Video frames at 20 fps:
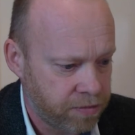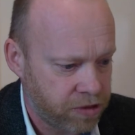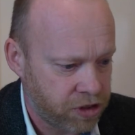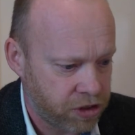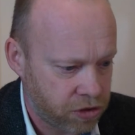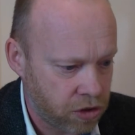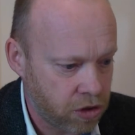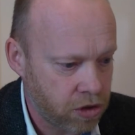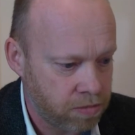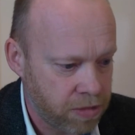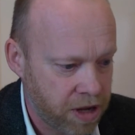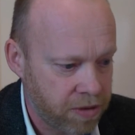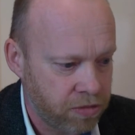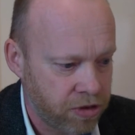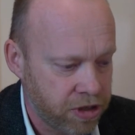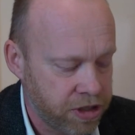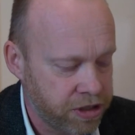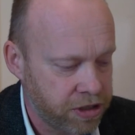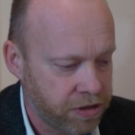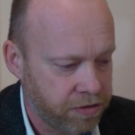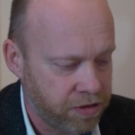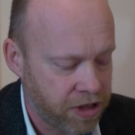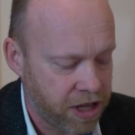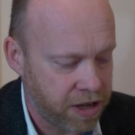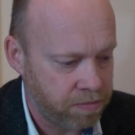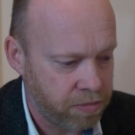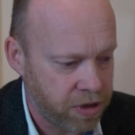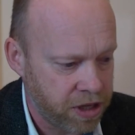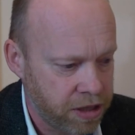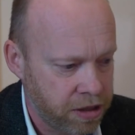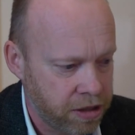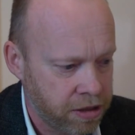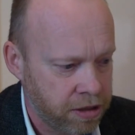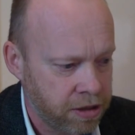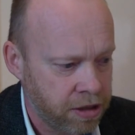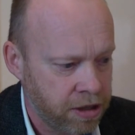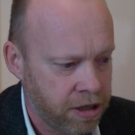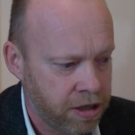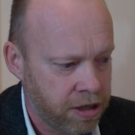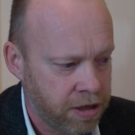strong memories of there
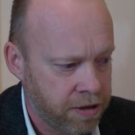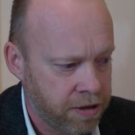being